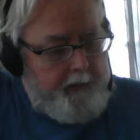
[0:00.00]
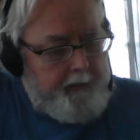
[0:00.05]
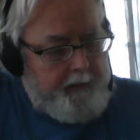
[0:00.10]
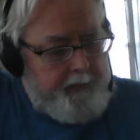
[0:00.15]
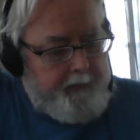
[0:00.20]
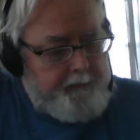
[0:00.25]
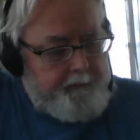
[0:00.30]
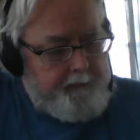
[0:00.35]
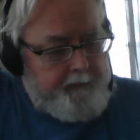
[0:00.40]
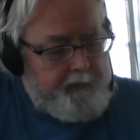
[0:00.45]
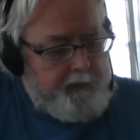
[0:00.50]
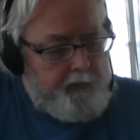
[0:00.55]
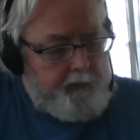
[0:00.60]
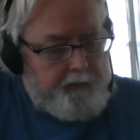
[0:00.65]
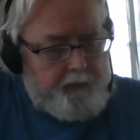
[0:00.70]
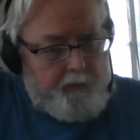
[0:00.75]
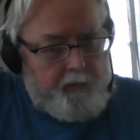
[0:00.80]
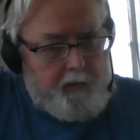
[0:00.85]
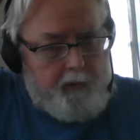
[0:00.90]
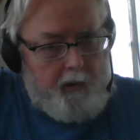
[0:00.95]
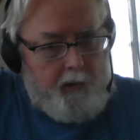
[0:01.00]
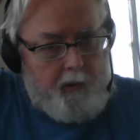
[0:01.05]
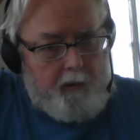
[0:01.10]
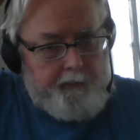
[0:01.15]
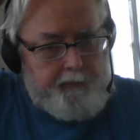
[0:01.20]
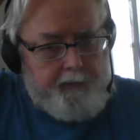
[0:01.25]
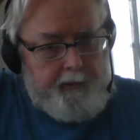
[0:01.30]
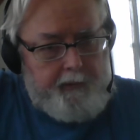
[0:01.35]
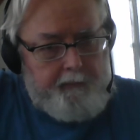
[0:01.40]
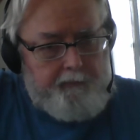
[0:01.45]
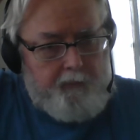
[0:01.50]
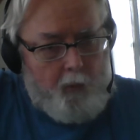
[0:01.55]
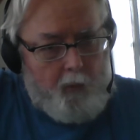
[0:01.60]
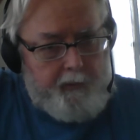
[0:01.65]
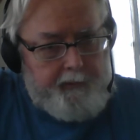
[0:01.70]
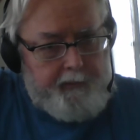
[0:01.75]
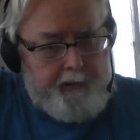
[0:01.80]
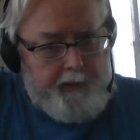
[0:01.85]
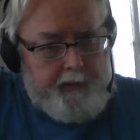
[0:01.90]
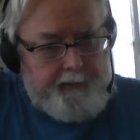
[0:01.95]
It usually will cause a
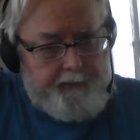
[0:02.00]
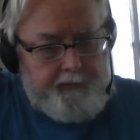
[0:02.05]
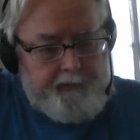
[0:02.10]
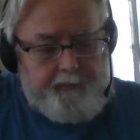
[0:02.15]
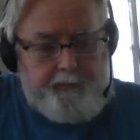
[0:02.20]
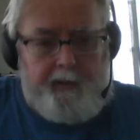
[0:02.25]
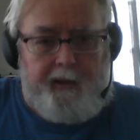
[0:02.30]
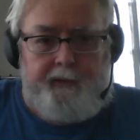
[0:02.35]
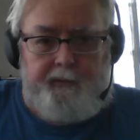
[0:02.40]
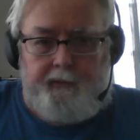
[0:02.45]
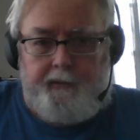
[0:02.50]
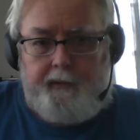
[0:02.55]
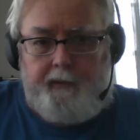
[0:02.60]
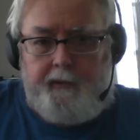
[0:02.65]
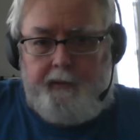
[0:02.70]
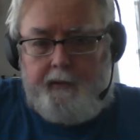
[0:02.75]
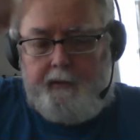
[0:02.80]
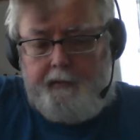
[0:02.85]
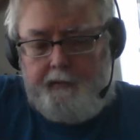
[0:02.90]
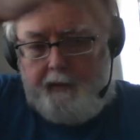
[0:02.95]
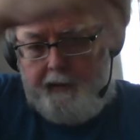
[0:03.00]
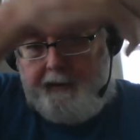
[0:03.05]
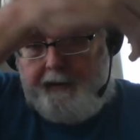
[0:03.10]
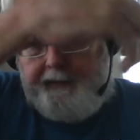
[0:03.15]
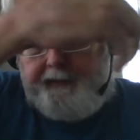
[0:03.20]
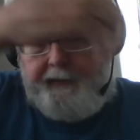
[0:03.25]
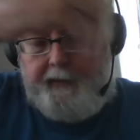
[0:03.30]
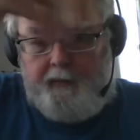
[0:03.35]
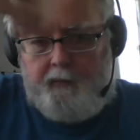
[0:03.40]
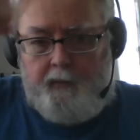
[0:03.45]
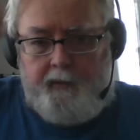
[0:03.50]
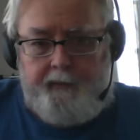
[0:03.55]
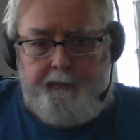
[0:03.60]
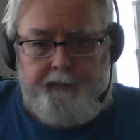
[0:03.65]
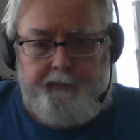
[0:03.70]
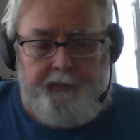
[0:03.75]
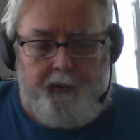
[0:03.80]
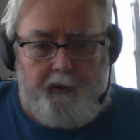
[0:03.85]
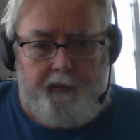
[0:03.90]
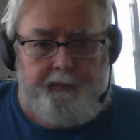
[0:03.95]
vortex, especially, like I said, when the
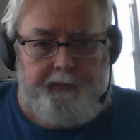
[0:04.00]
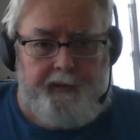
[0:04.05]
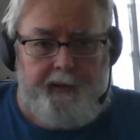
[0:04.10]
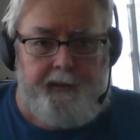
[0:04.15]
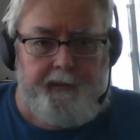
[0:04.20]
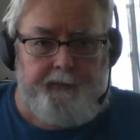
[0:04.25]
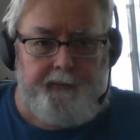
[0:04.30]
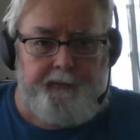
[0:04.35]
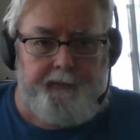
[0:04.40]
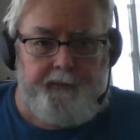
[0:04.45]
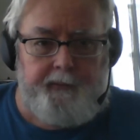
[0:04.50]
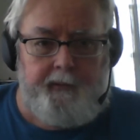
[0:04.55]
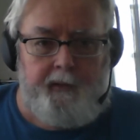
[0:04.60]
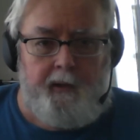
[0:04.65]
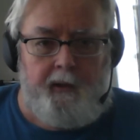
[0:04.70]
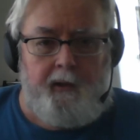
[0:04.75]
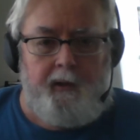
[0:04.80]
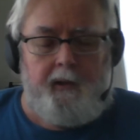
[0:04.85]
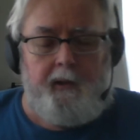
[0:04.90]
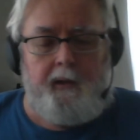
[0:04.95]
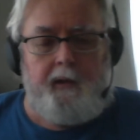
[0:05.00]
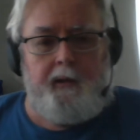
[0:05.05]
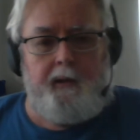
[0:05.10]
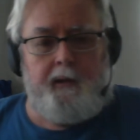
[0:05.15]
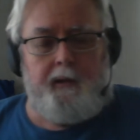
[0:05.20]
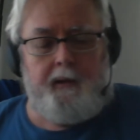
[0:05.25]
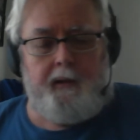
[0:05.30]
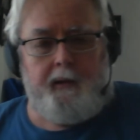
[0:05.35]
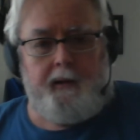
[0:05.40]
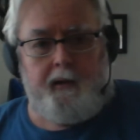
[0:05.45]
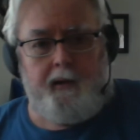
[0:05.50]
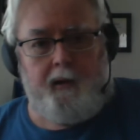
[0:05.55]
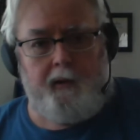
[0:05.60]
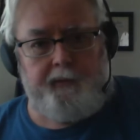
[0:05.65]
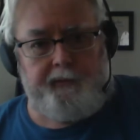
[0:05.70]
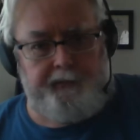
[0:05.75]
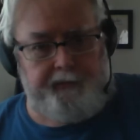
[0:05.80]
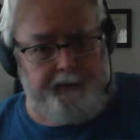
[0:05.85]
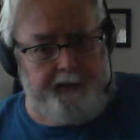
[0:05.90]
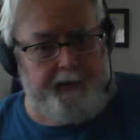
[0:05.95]
circumstances are
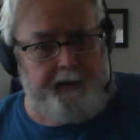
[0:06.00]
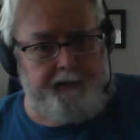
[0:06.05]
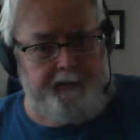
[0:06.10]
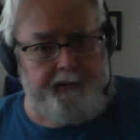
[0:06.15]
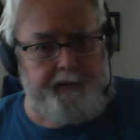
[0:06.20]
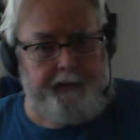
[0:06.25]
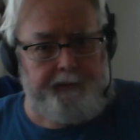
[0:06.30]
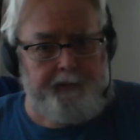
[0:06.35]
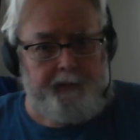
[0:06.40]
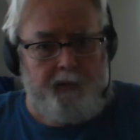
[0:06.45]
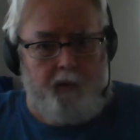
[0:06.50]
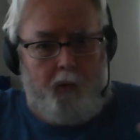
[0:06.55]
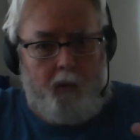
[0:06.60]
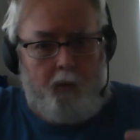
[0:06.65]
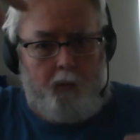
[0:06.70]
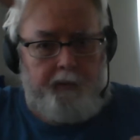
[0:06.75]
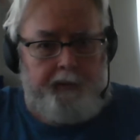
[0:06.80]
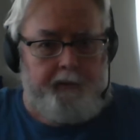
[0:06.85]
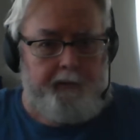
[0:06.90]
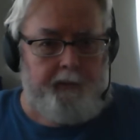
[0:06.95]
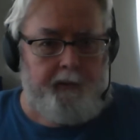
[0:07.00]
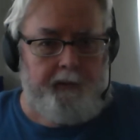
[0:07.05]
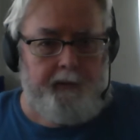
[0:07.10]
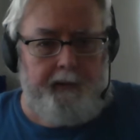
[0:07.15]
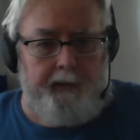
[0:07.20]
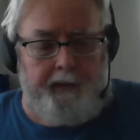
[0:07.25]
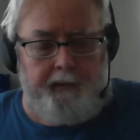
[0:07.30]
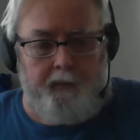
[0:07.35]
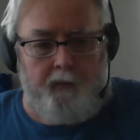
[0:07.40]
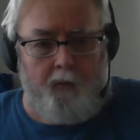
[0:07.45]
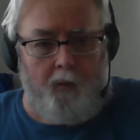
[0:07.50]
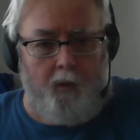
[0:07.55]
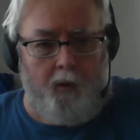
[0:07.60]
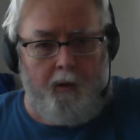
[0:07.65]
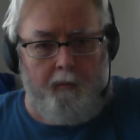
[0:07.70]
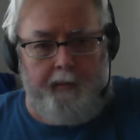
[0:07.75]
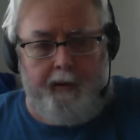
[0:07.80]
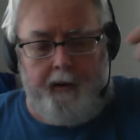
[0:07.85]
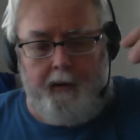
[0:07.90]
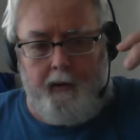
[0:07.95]
such that the cold and the
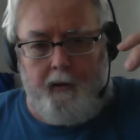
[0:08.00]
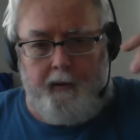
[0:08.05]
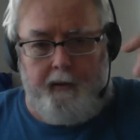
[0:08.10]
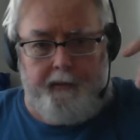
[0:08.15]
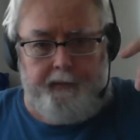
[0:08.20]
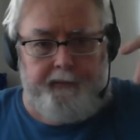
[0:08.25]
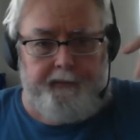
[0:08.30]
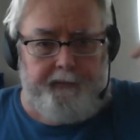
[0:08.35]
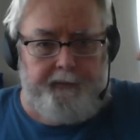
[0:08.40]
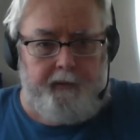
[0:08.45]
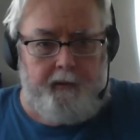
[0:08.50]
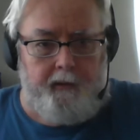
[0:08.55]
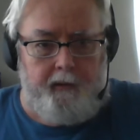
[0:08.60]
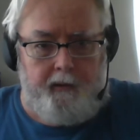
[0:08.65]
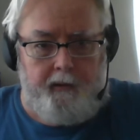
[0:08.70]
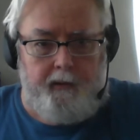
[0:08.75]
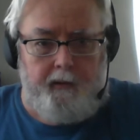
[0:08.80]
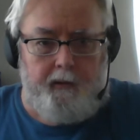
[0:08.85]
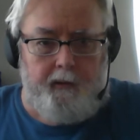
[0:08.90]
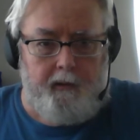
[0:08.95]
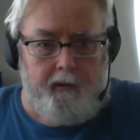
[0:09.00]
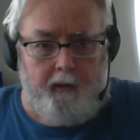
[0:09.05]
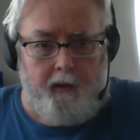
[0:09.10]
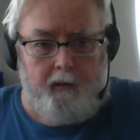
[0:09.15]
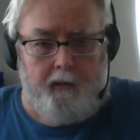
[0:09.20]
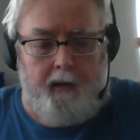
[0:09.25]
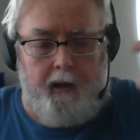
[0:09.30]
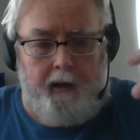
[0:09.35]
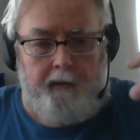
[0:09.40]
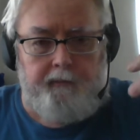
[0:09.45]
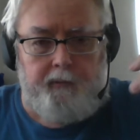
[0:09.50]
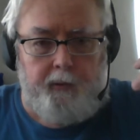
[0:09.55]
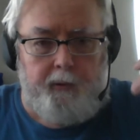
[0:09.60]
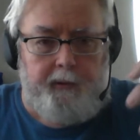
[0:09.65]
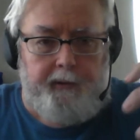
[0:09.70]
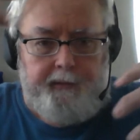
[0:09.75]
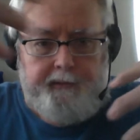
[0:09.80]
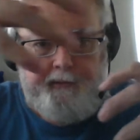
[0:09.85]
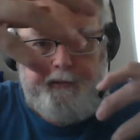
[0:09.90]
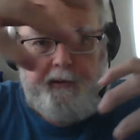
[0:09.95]
warm areas are
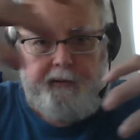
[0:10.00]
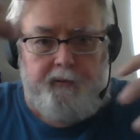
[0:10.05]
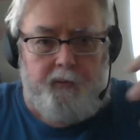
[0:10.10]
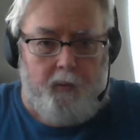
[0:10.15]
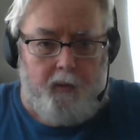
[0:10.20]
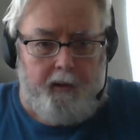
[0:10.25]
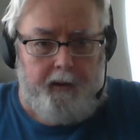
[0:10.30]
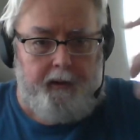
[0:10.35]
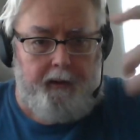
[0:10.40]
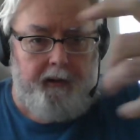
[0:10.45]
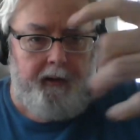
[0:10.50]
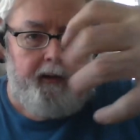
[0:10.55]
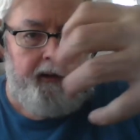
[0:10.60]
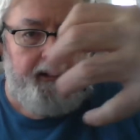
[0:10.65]
convoluted in such a way